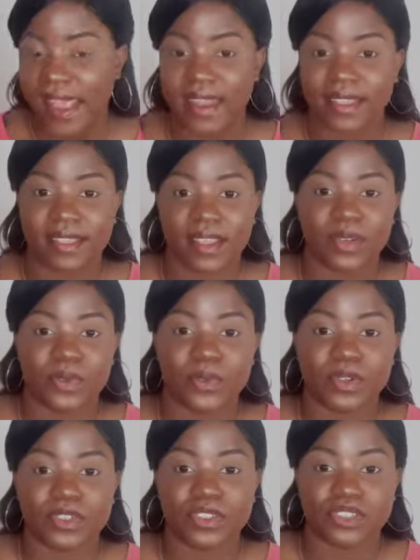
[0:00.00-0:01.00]
and then
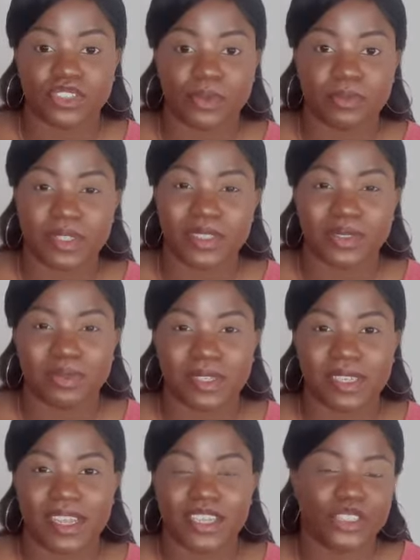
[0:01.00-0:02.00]
we'll just jump into
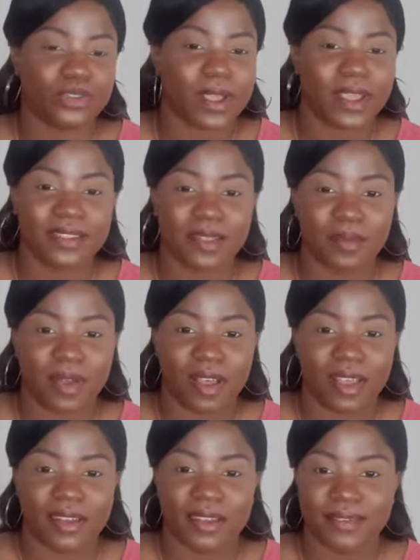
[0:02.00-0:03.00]
me like trying them
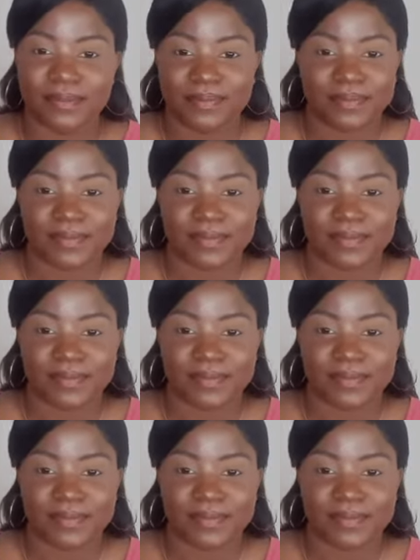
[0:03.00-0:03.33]
on,